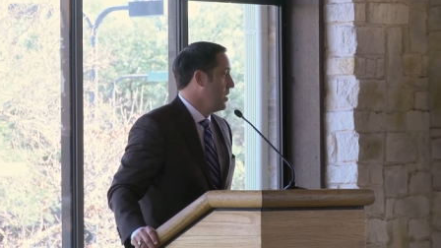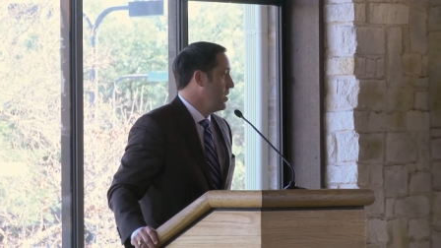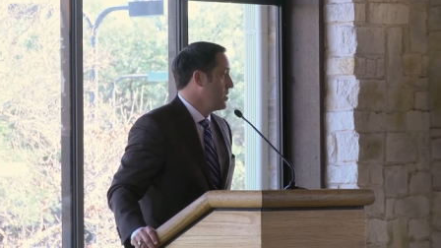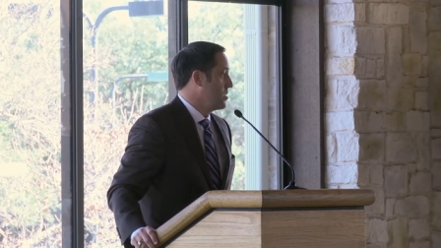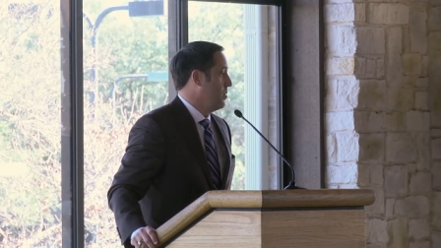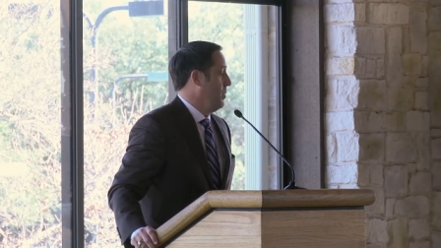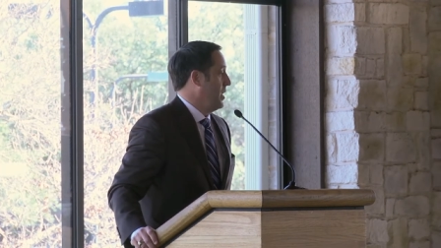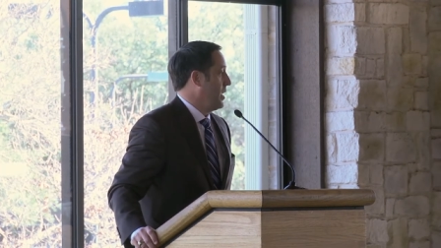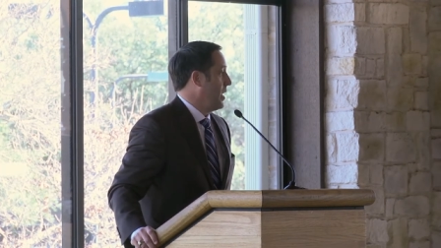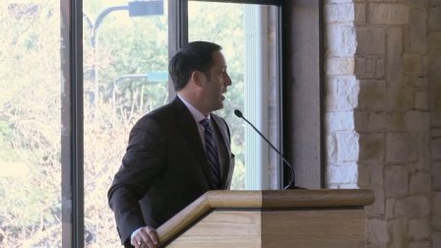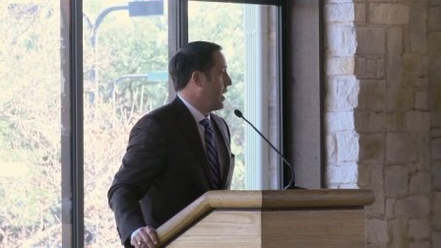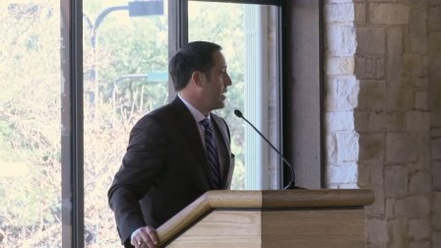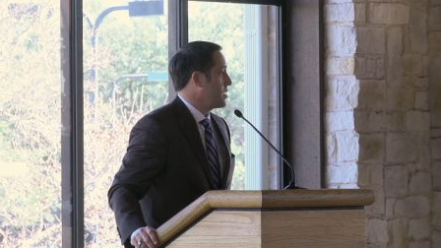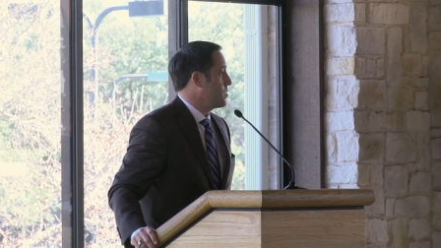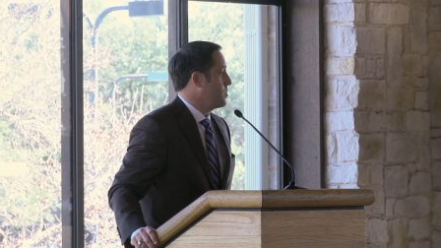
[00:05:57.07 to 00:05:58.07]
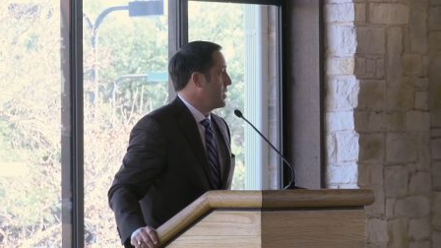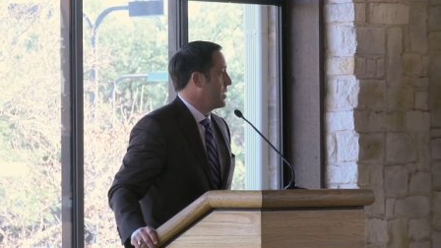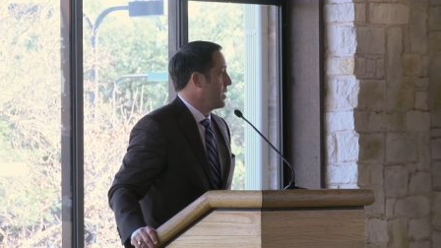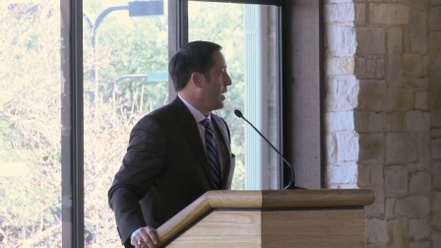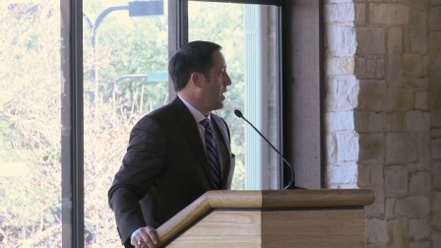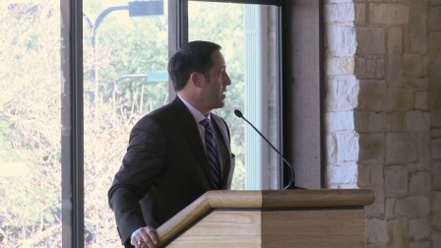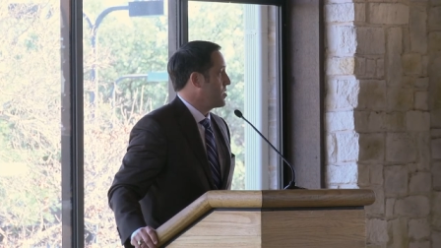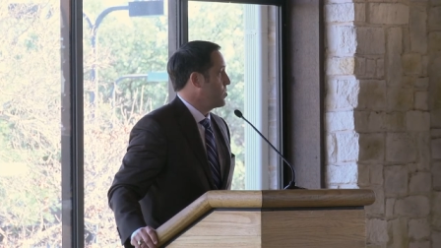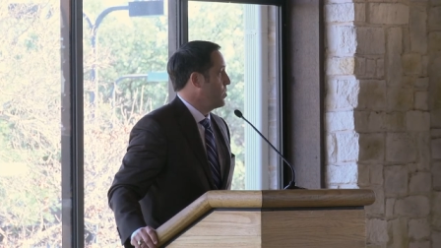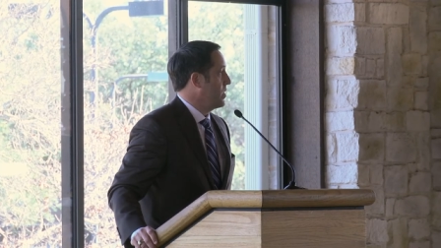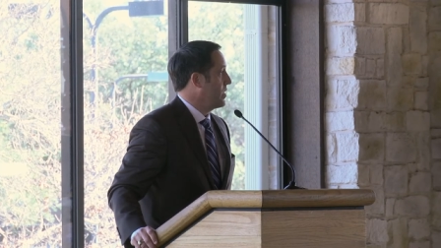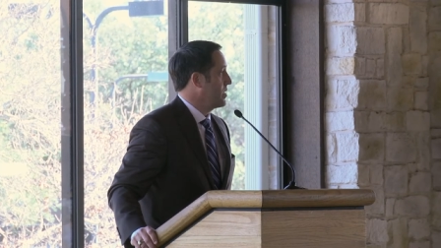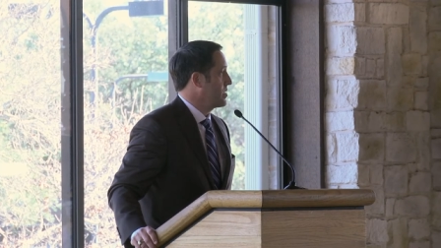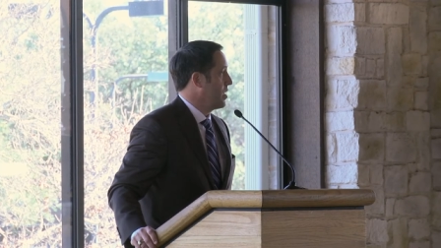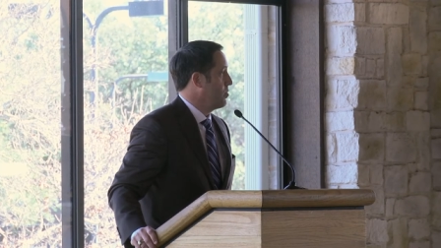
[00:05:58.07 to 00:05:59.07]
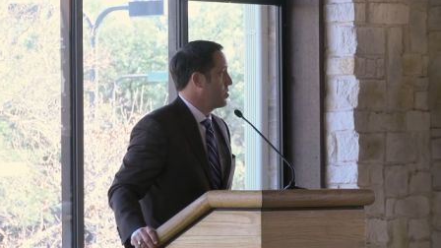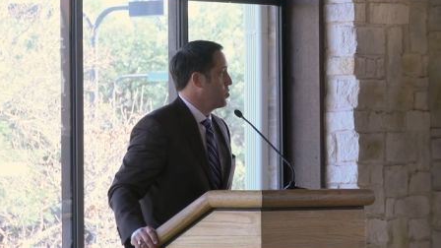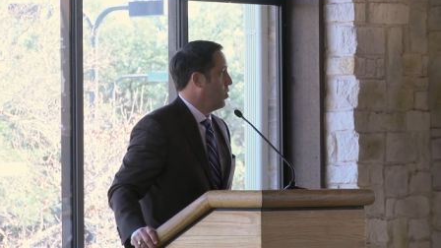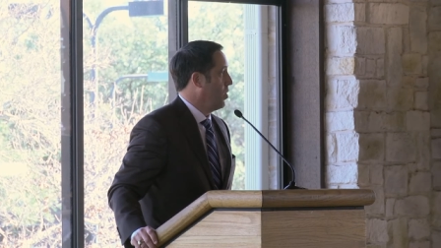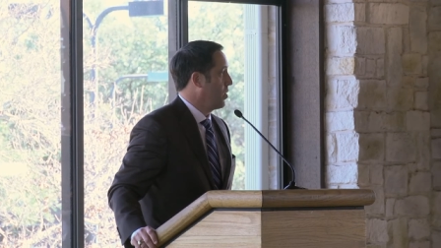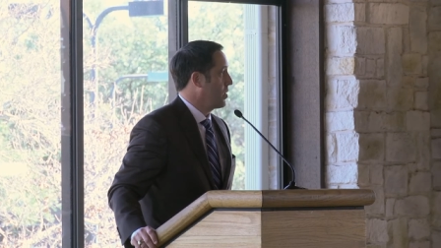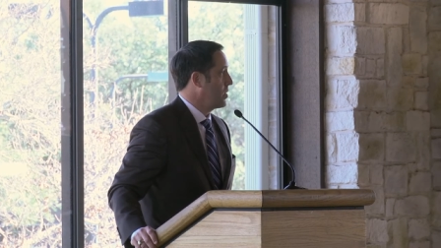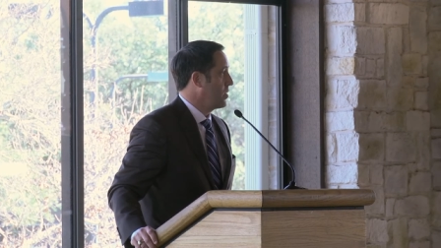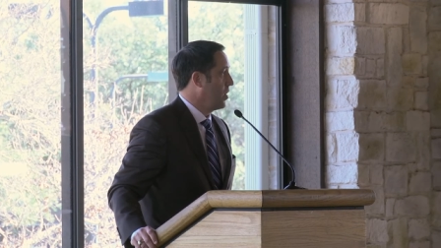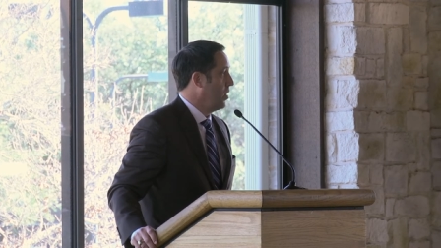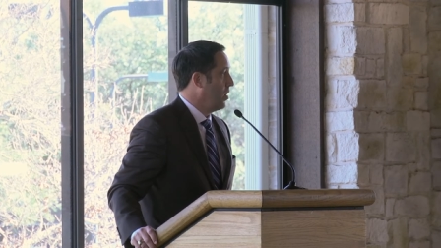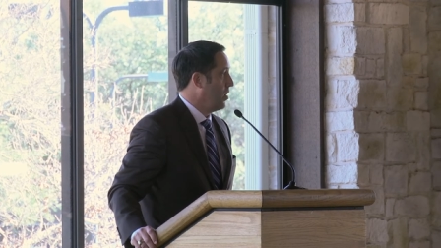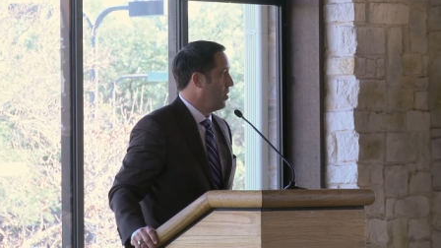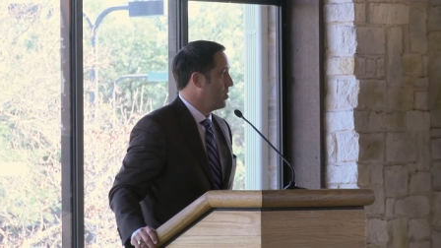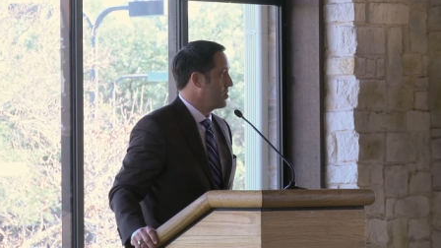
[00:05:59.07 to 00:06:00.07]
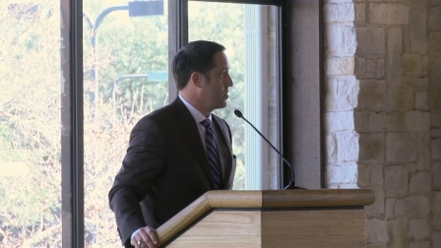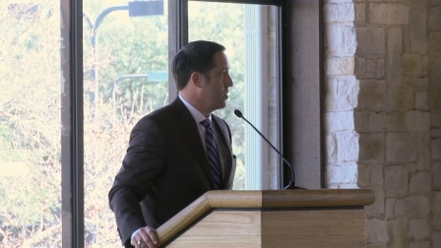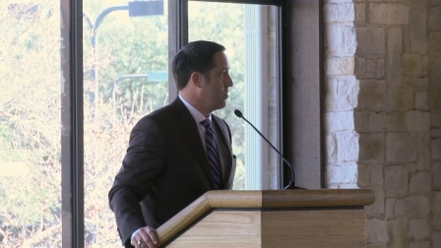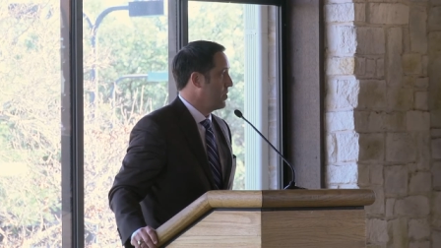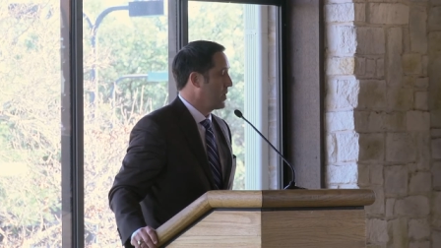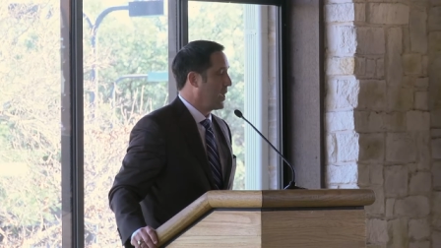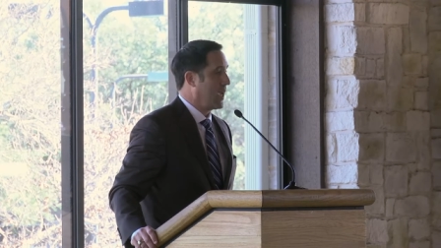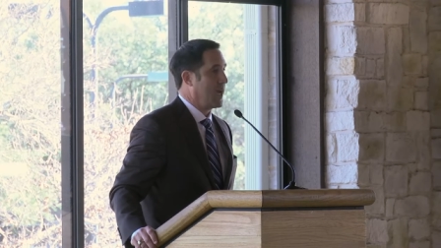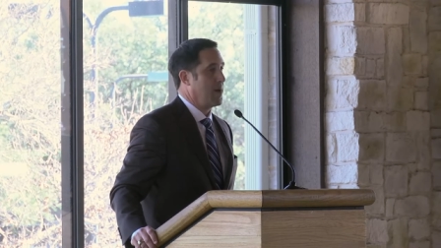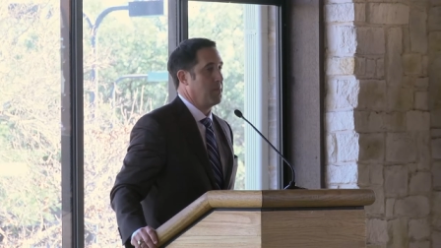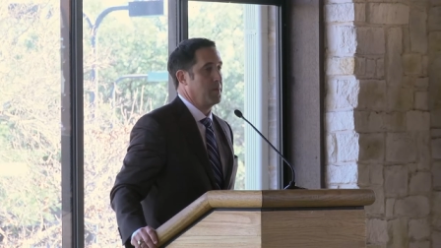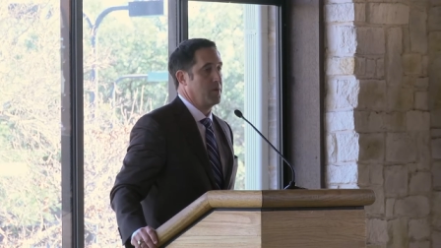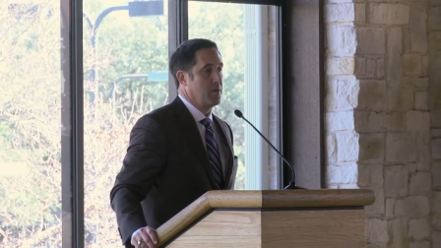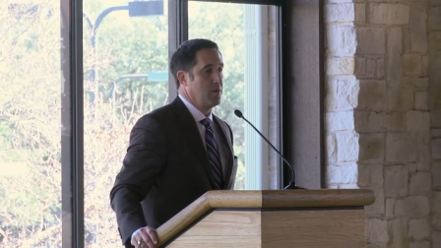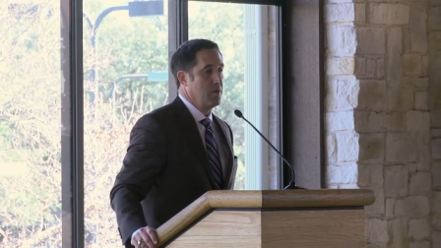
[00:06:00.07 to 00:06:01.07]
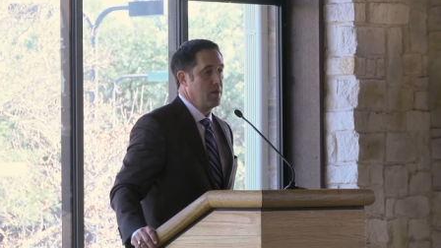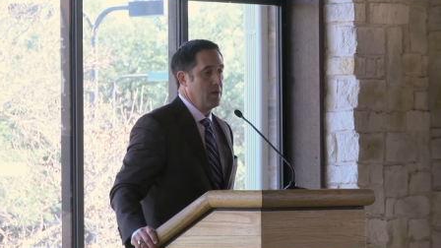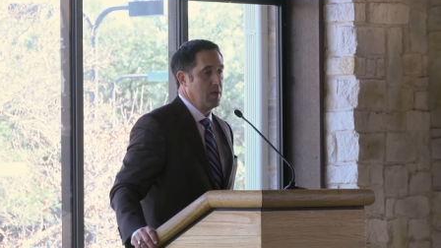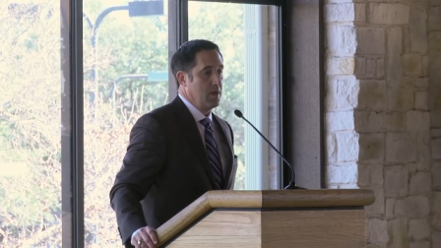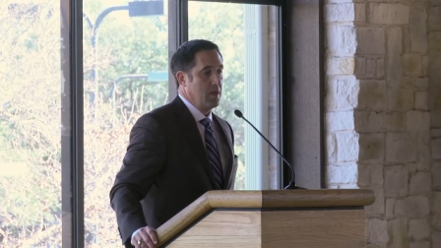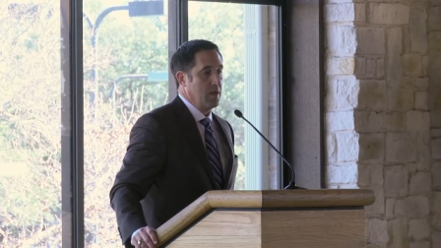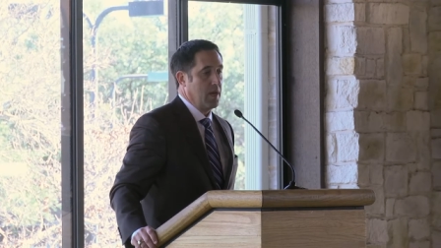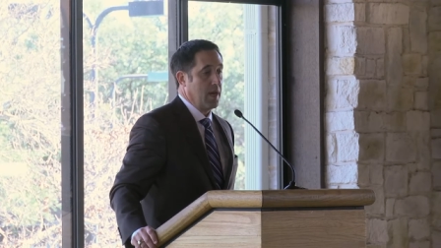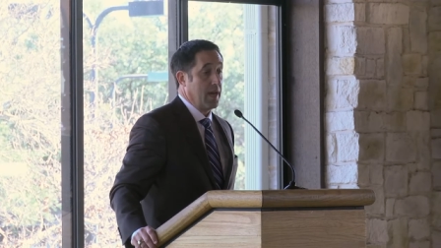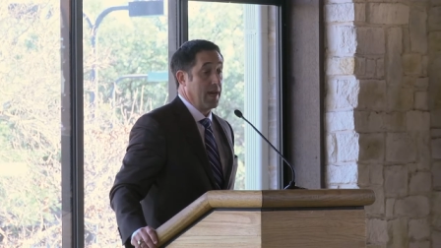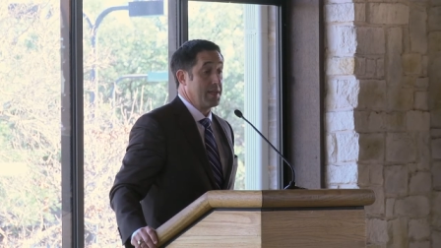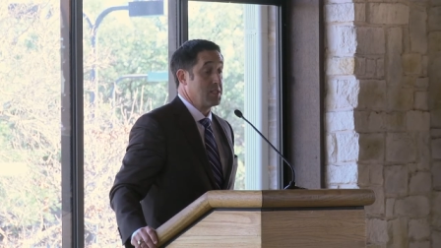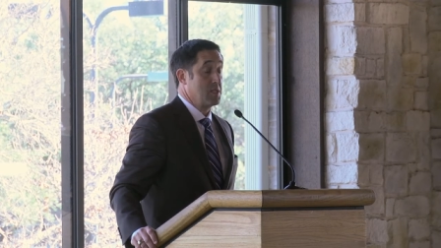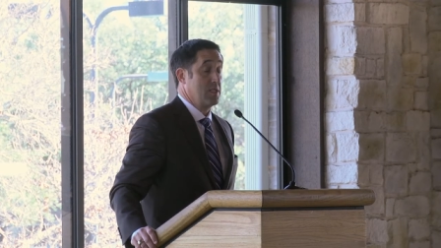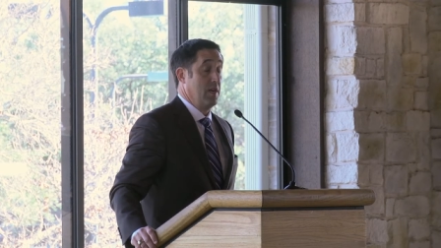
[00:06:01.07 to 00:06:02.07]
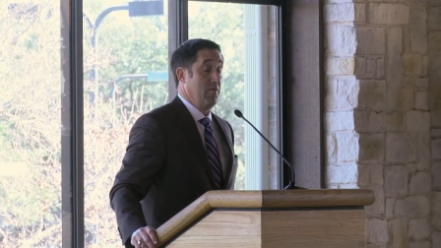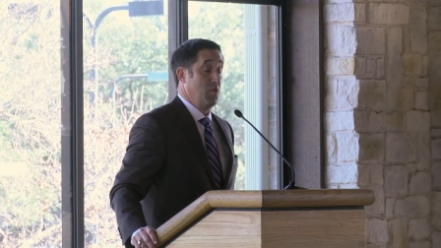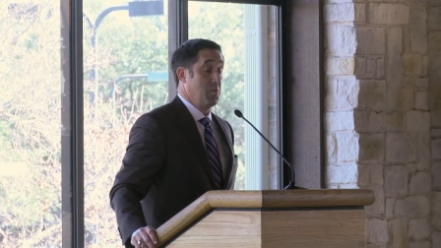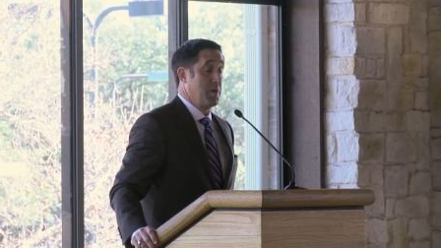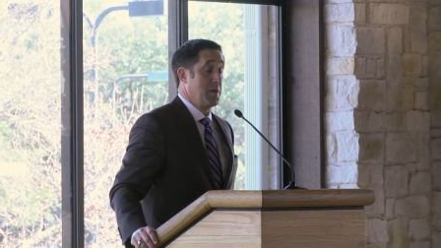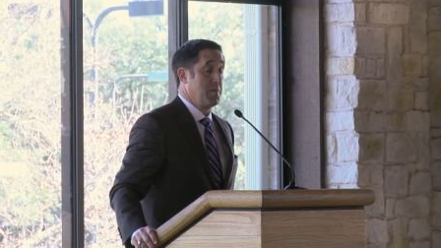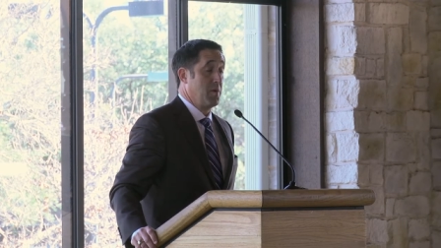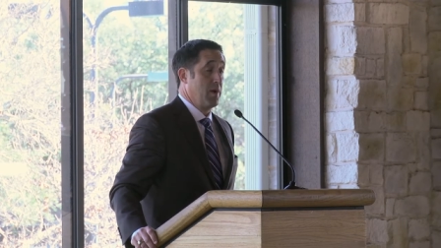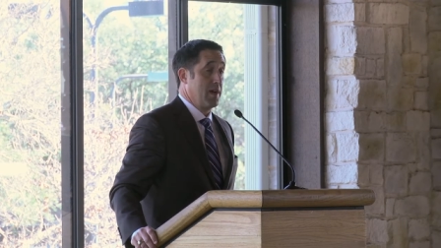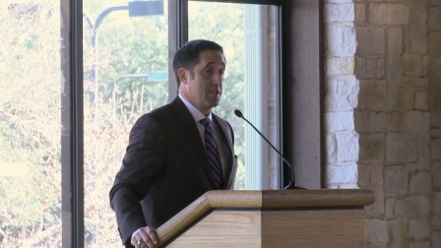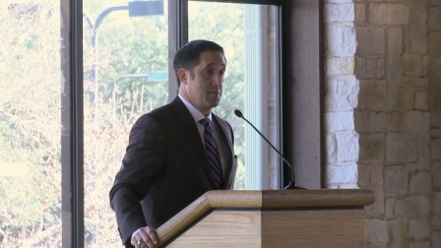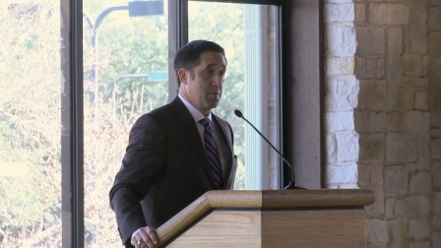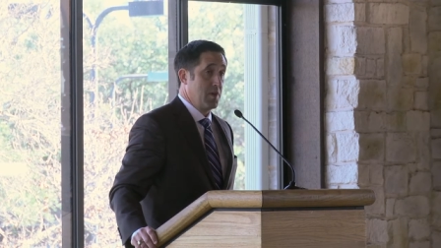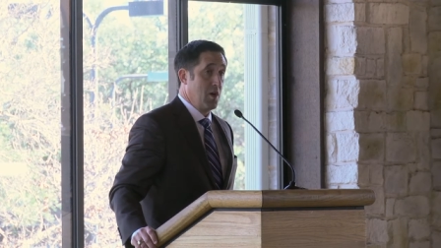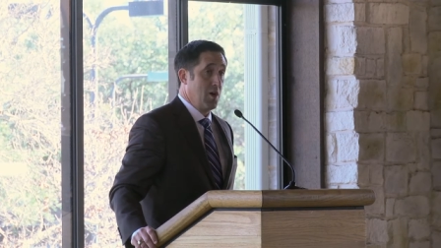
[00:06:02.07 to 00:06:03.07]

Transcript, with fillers: Somebody had asked me last week as I was walking the halls of the Capitol, I had several people ask me